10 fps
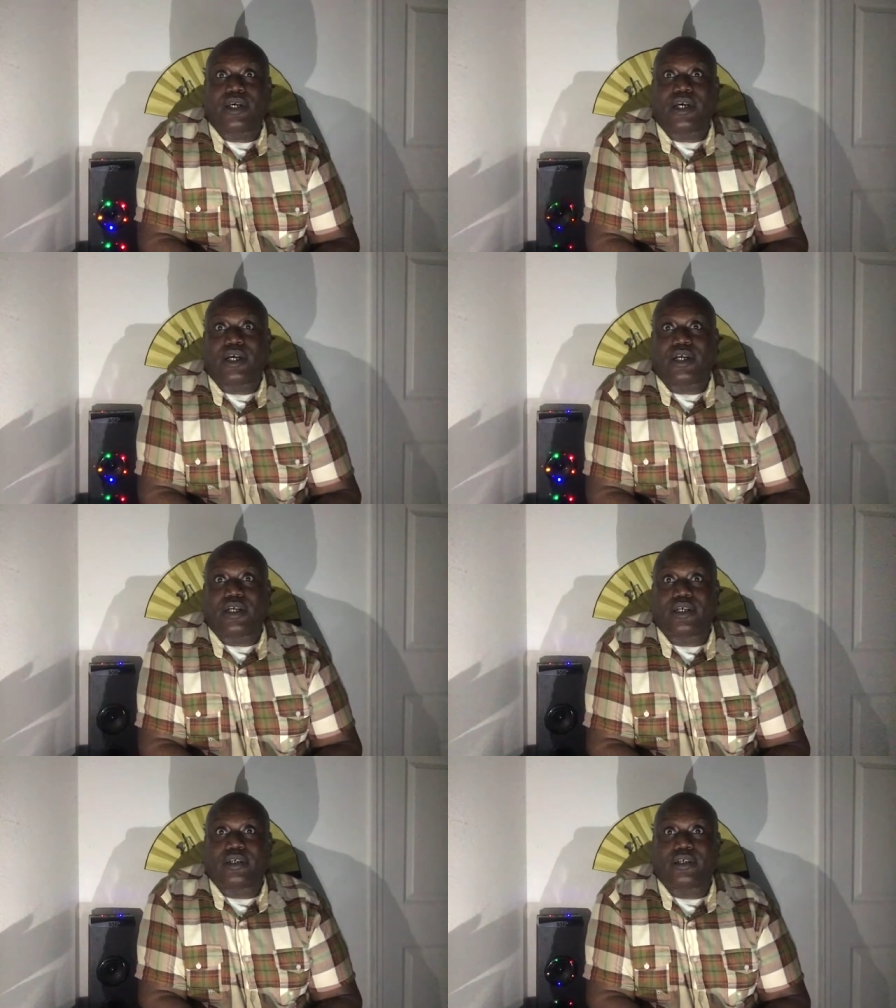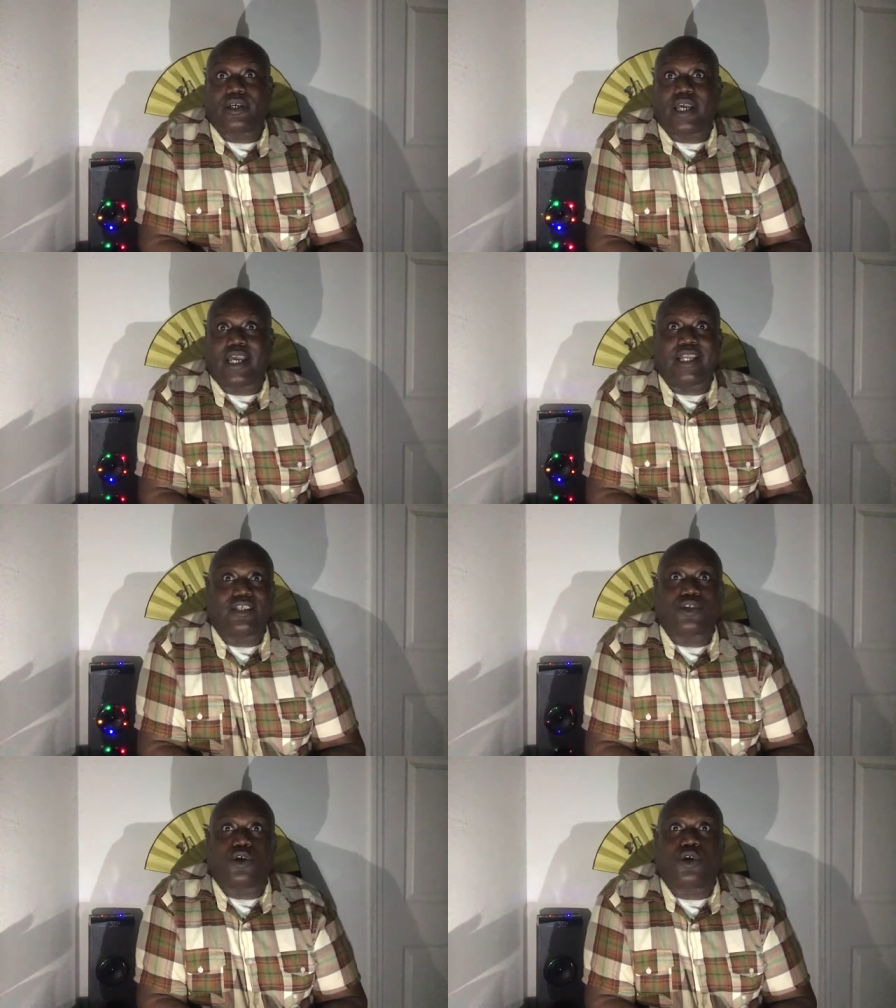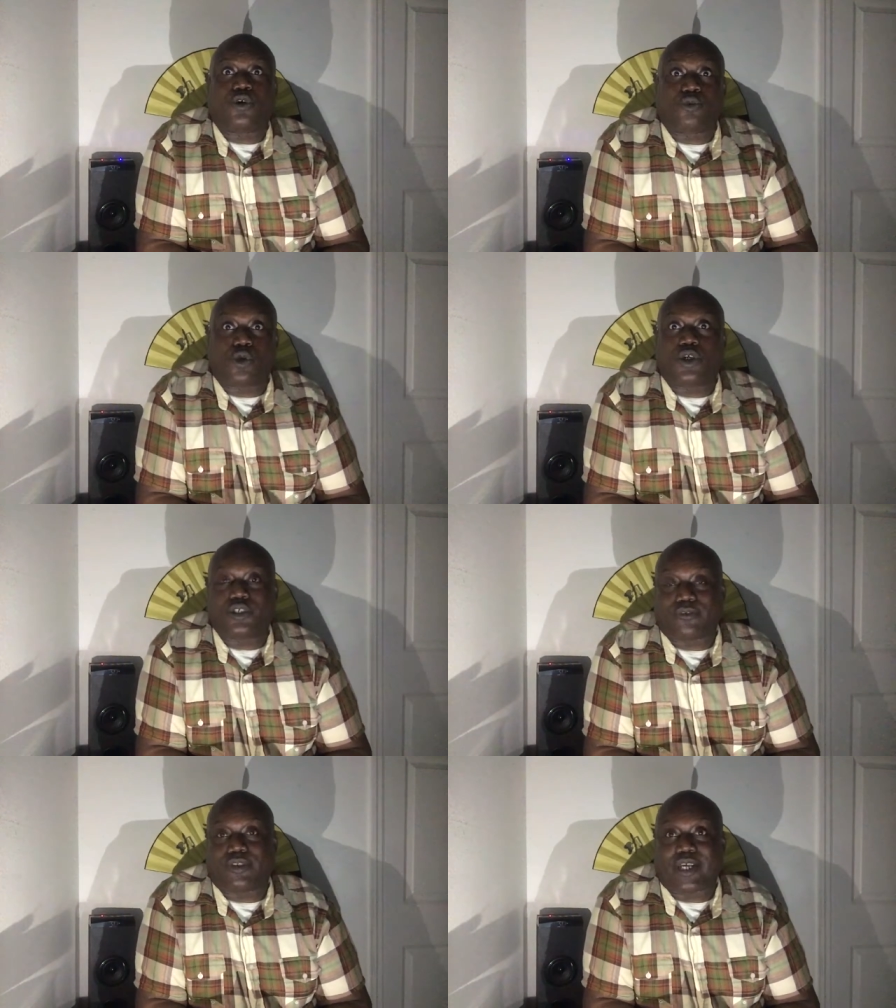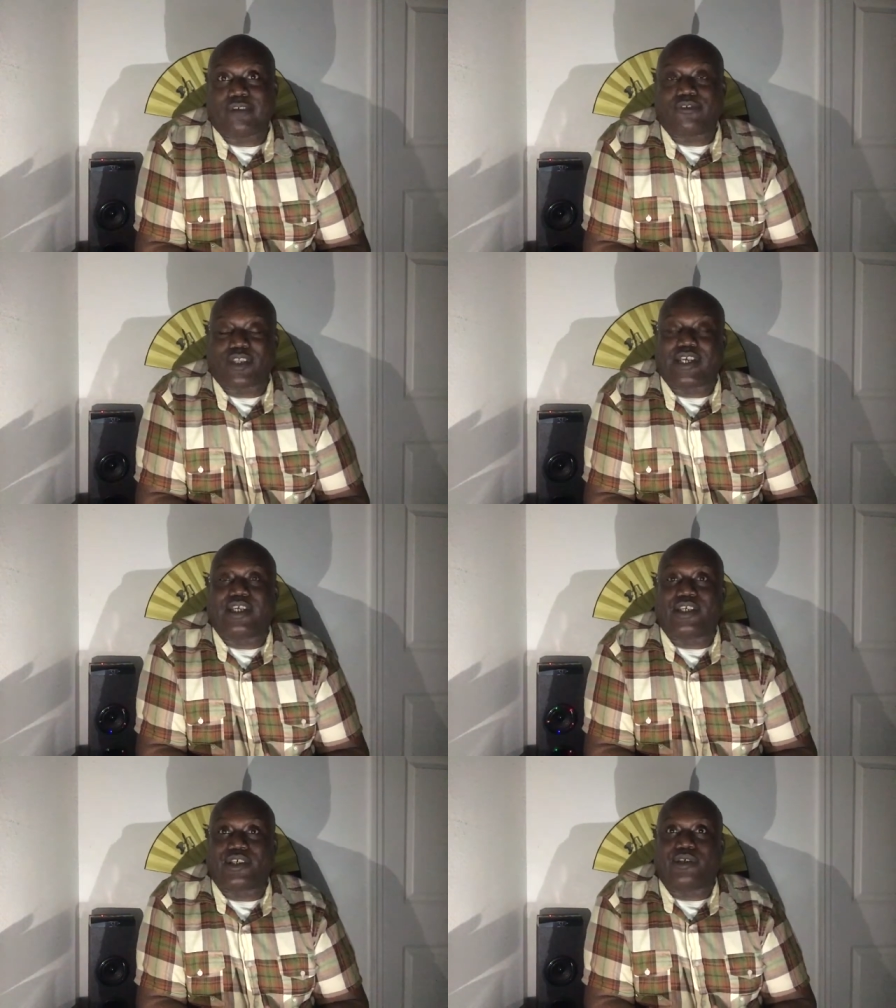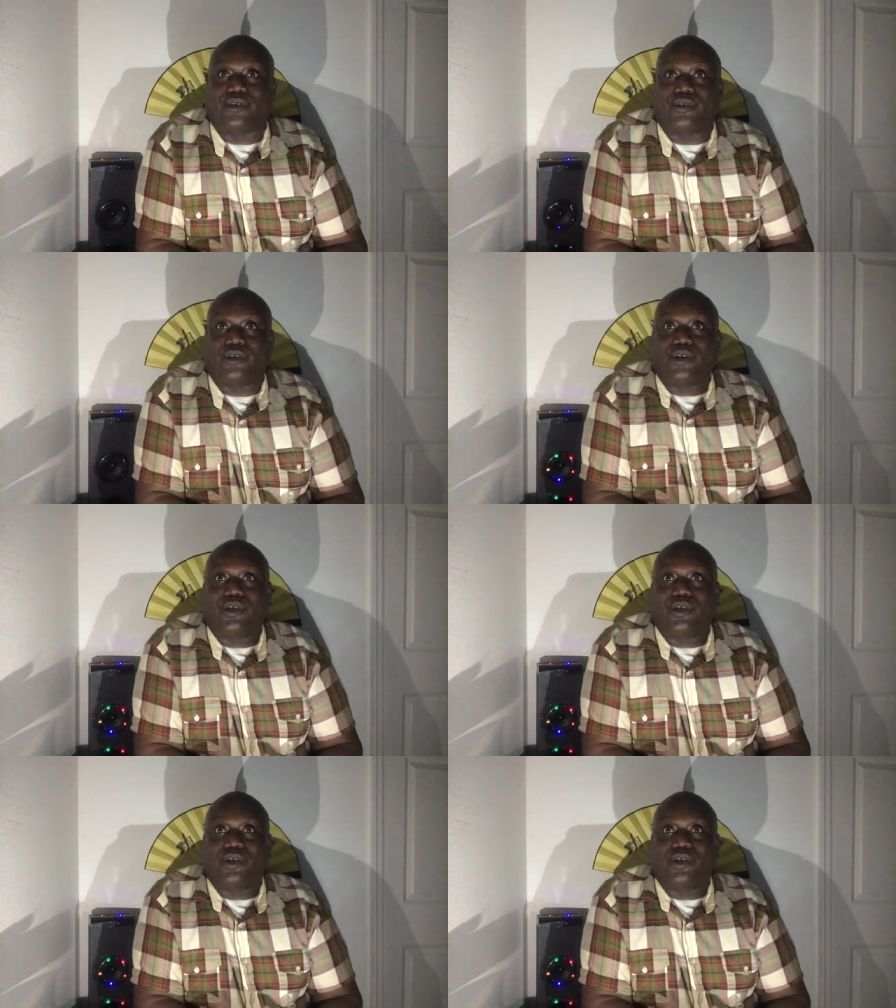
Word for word: Uh, and it's all walks of life, thank you.